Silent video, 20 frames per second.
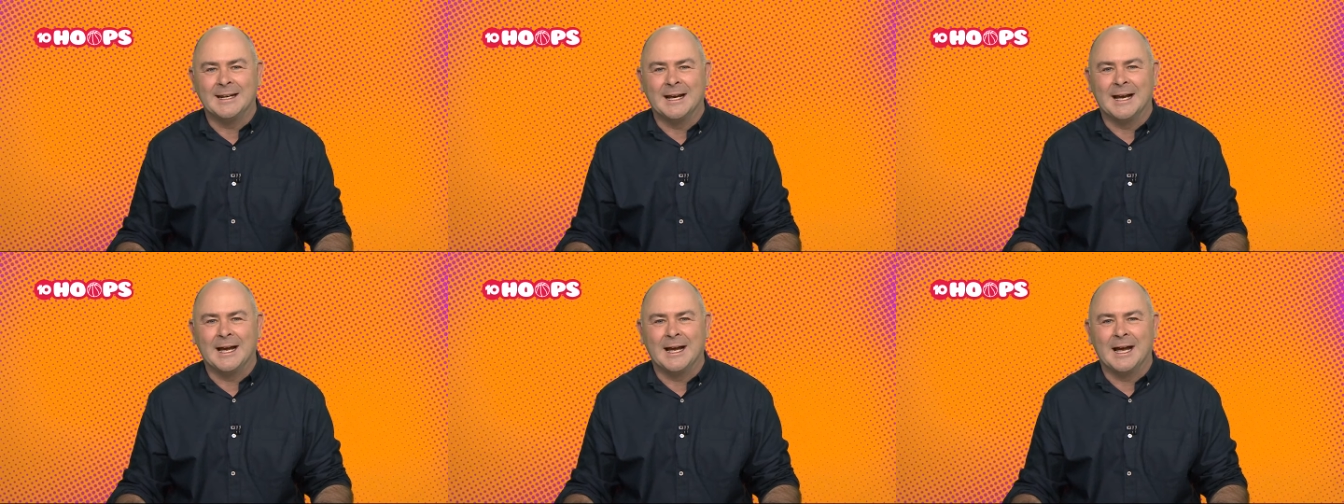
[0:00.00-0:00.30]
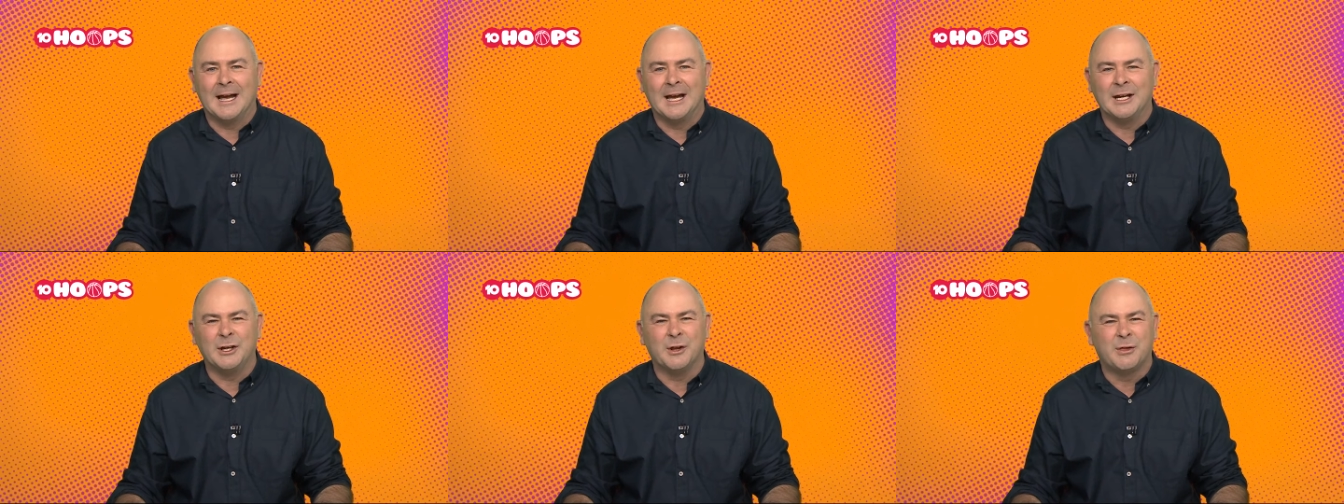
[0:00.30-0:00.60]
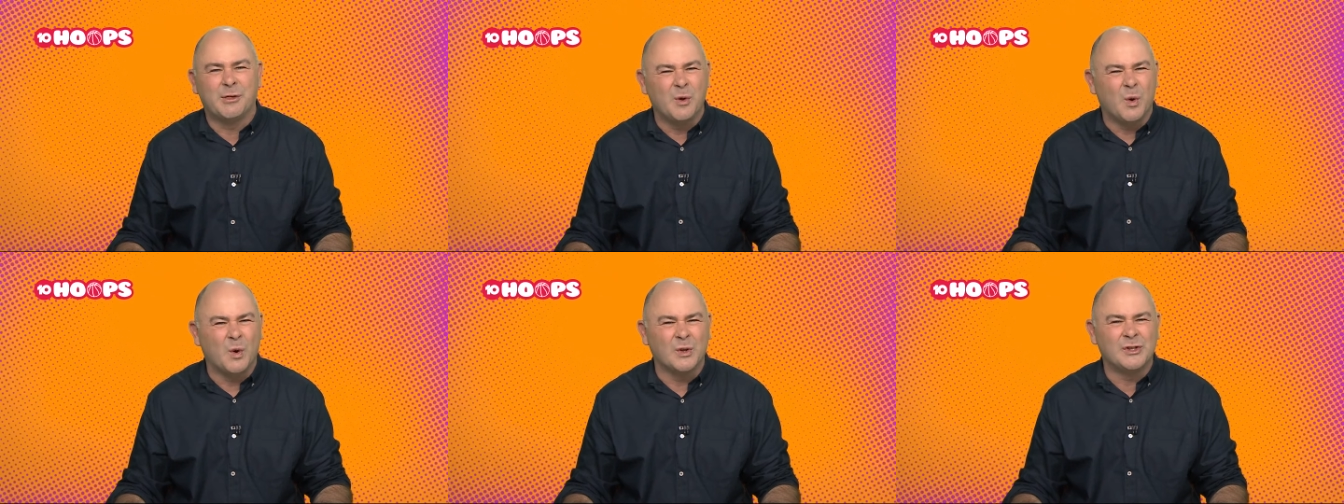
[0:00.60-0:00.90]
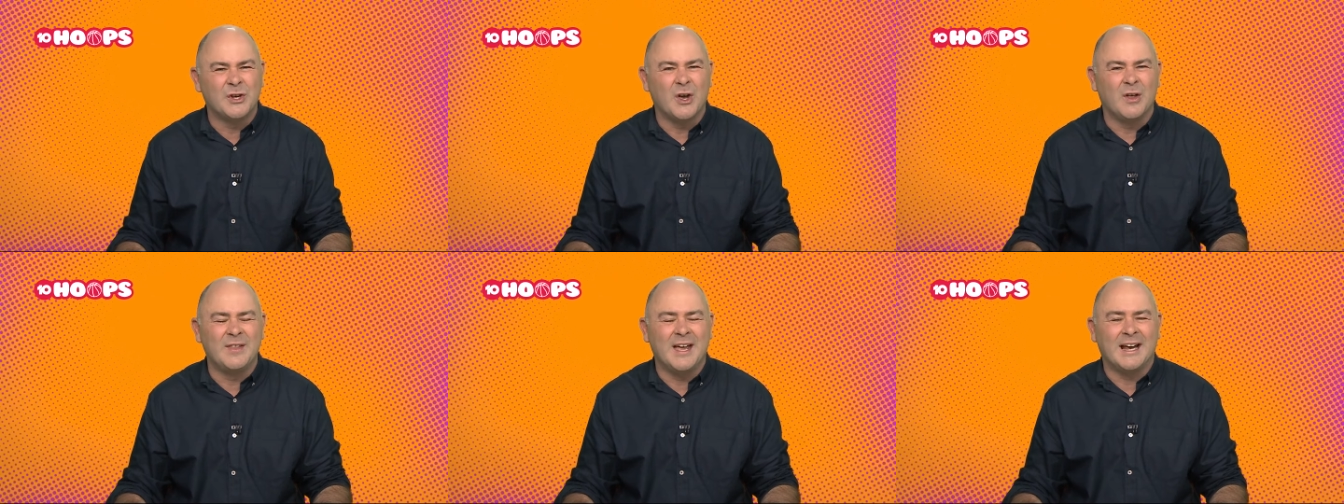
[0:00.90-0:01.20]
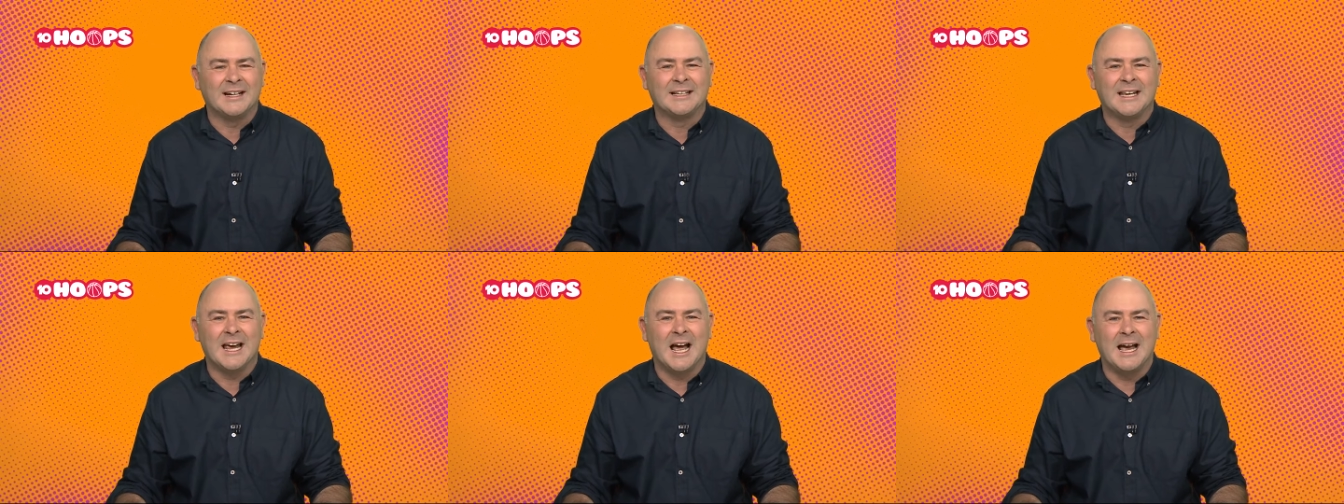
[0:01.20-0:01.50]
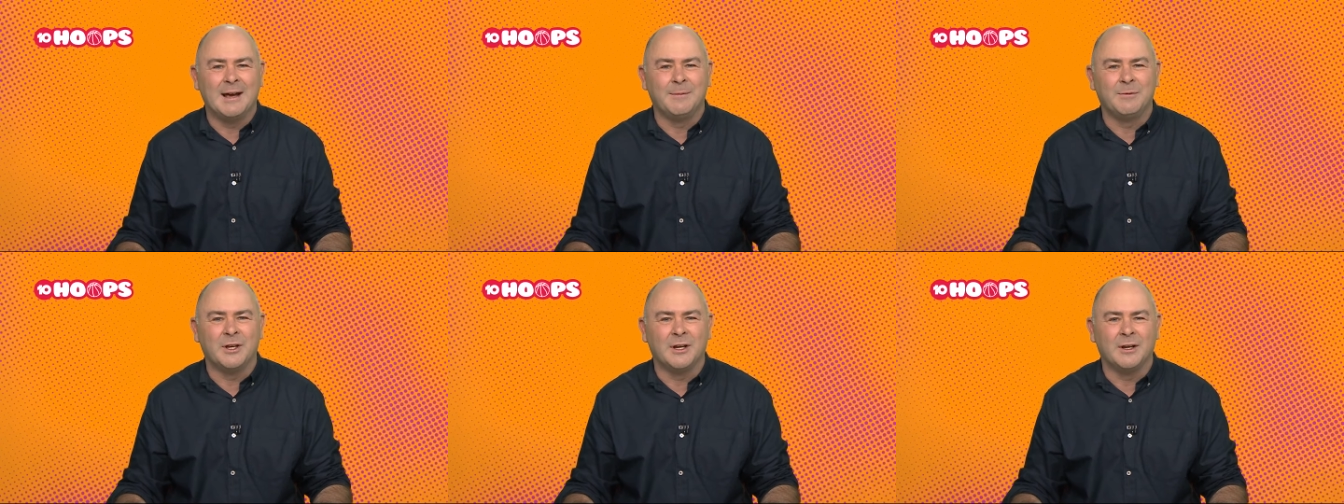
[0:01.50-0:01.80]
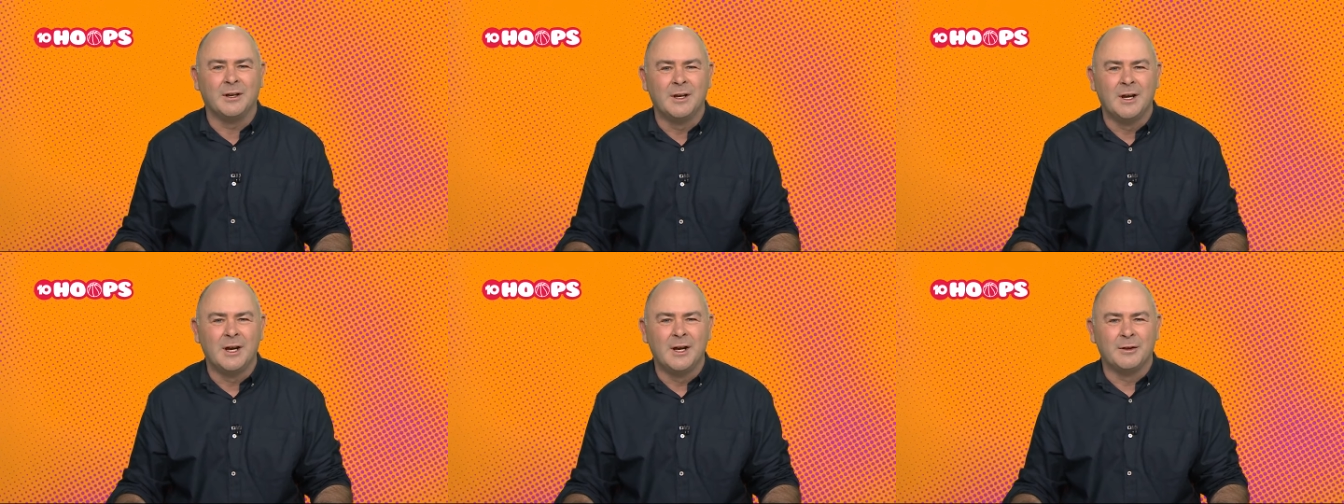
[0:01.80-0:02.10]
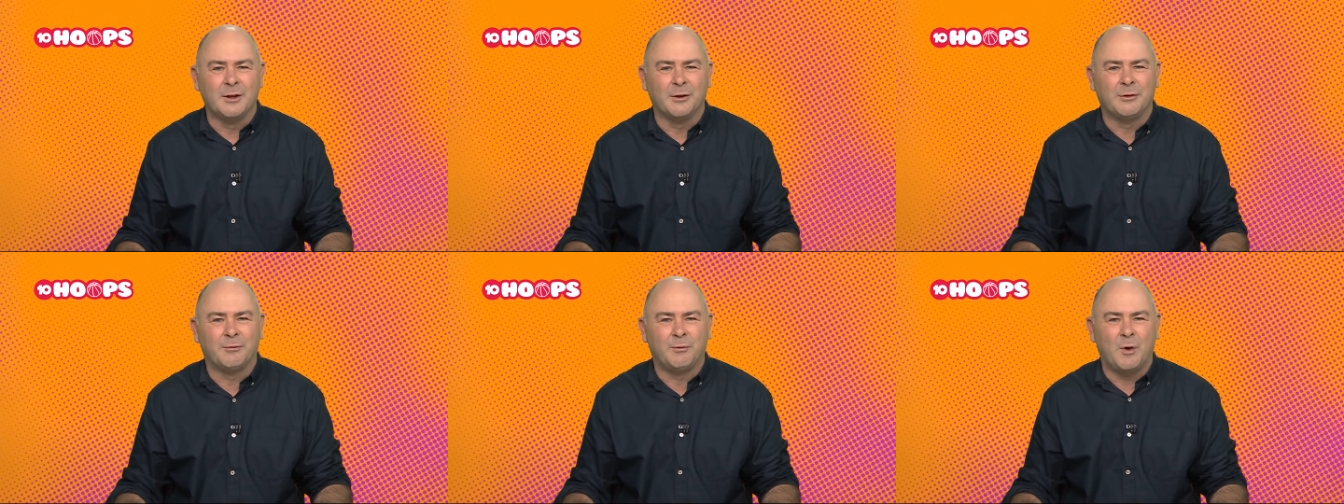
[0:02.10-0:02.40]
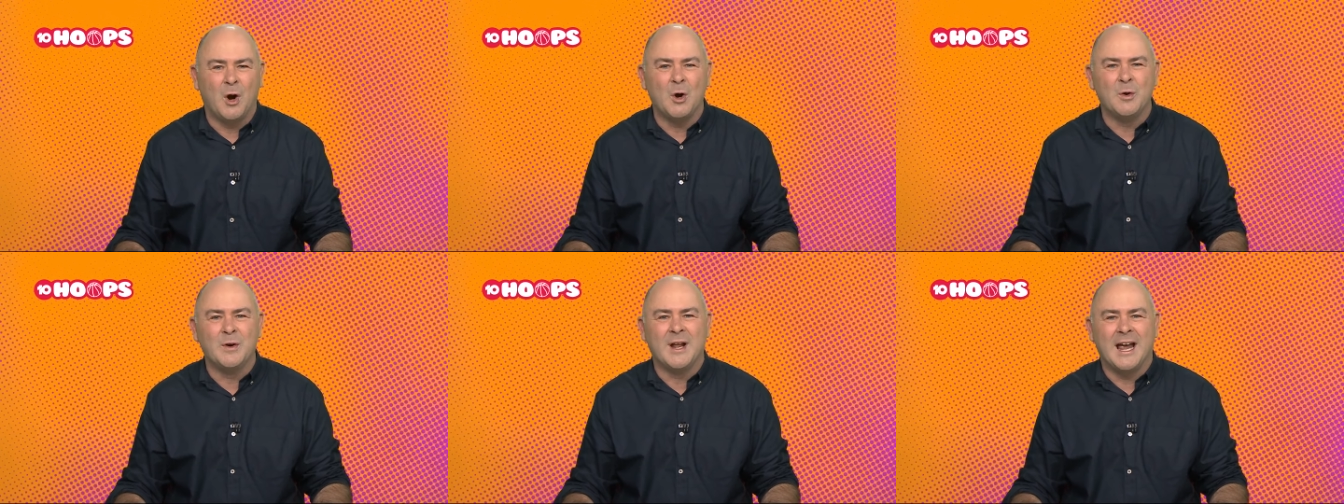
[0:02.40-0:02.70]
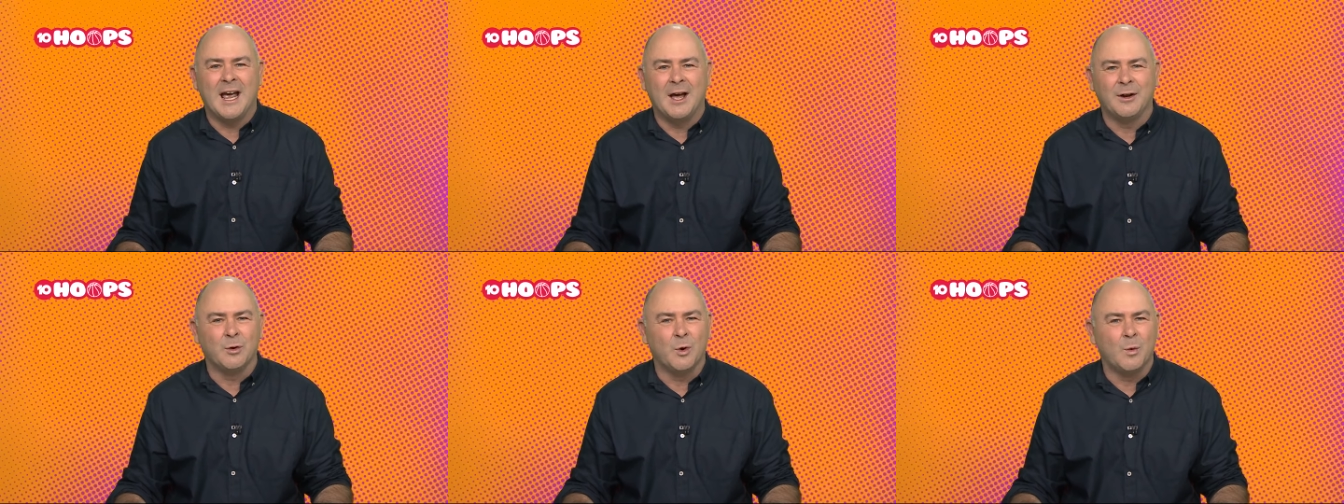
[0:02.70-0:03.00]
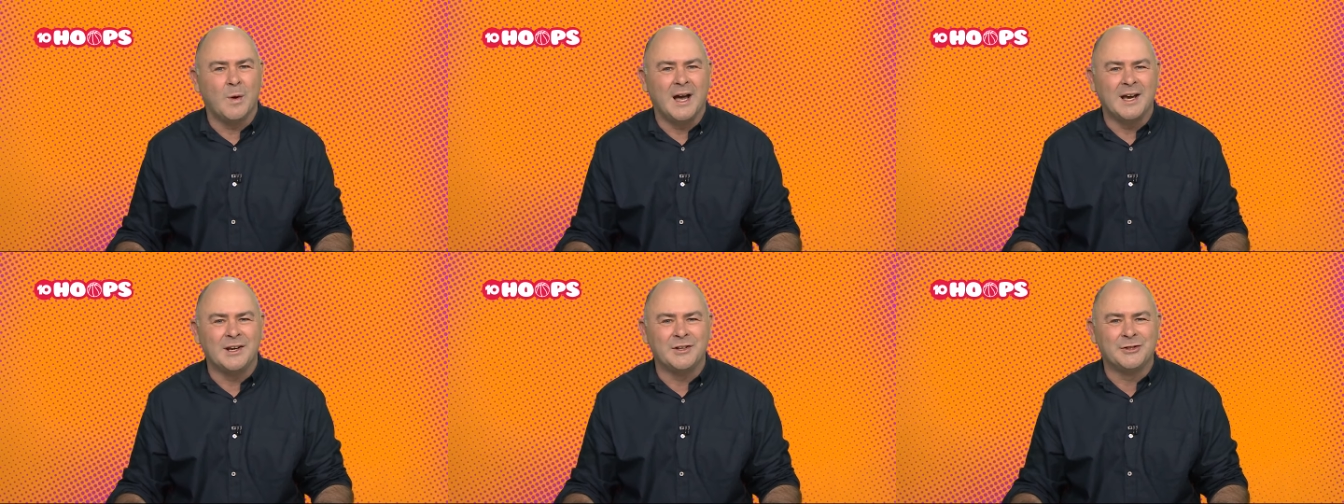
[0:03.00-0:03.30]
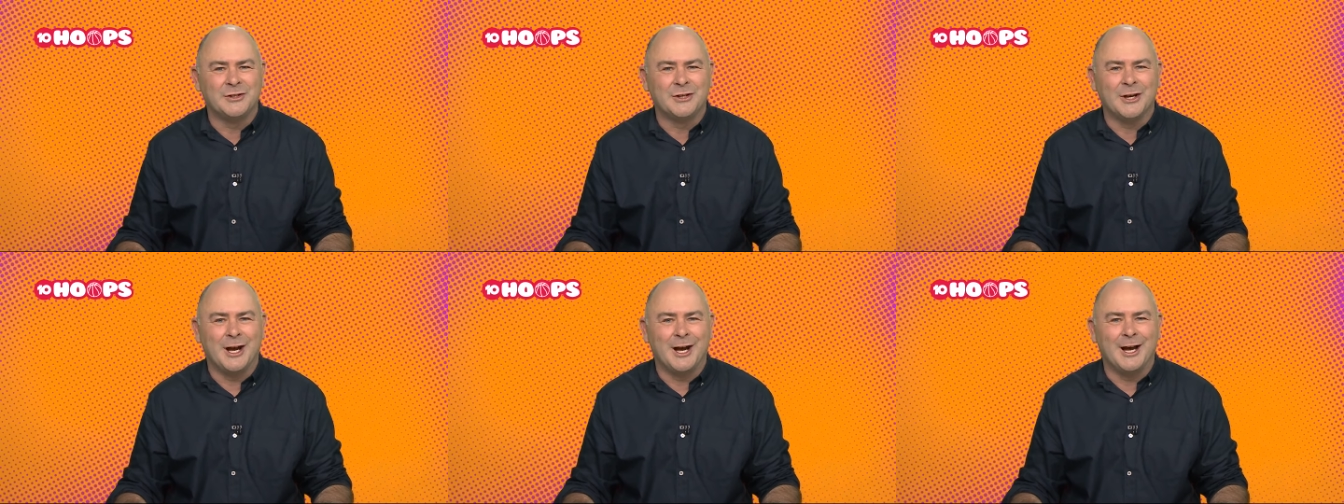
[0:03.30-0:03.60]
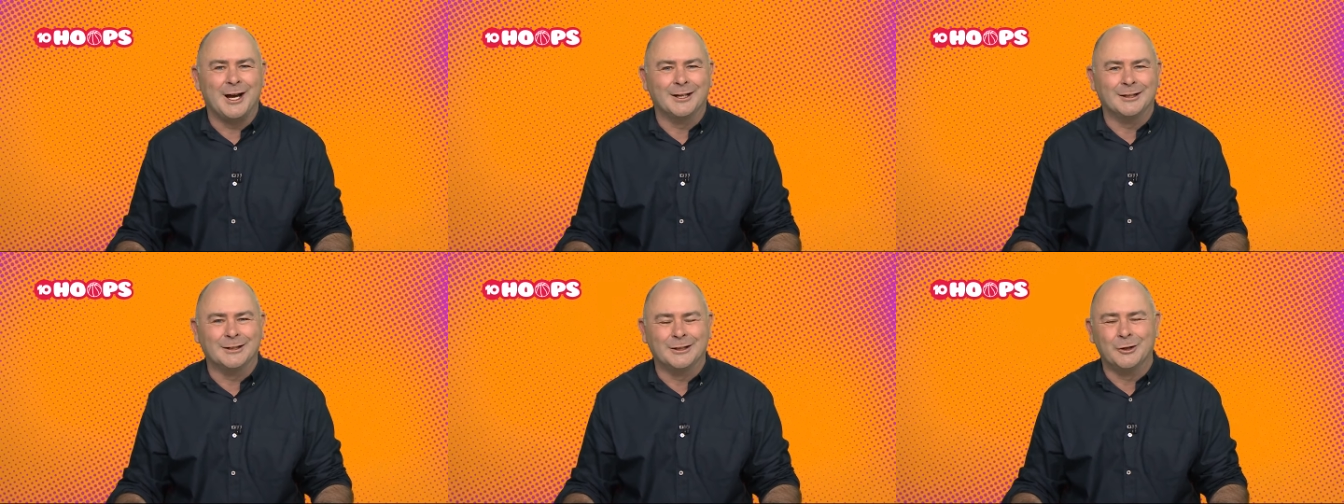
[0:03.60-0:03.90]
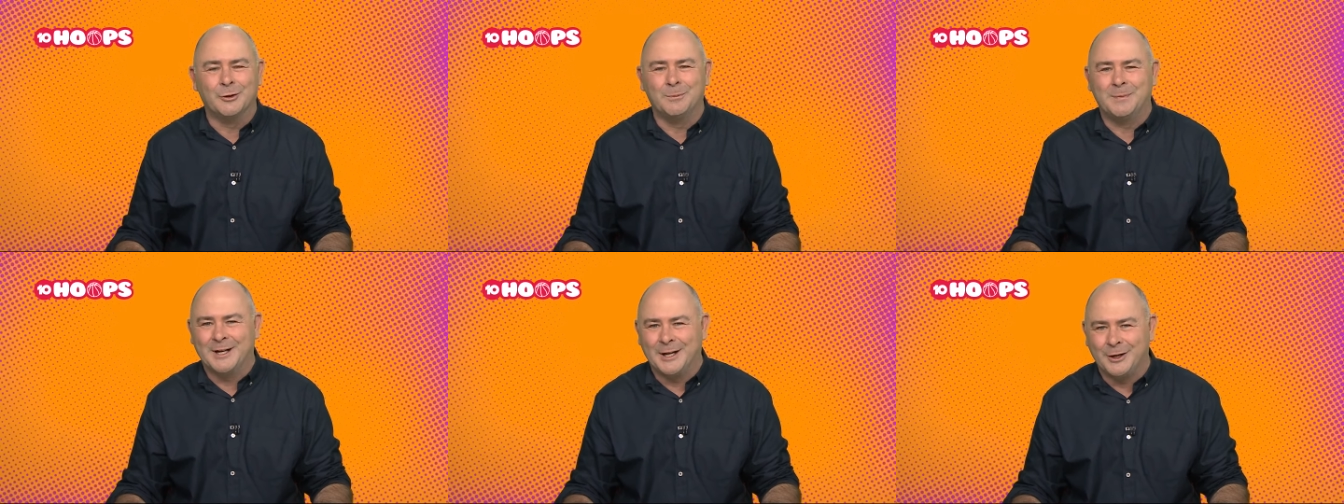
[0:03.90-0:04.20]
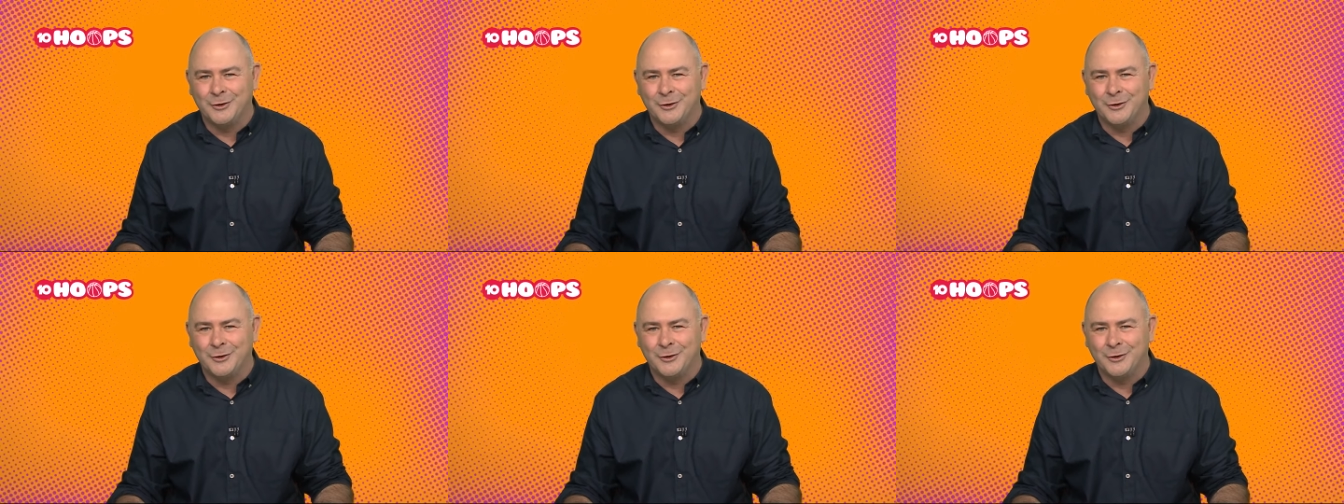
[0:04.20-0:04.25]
Uh, your thoughts on that game? The the throwdown always uh, a little bit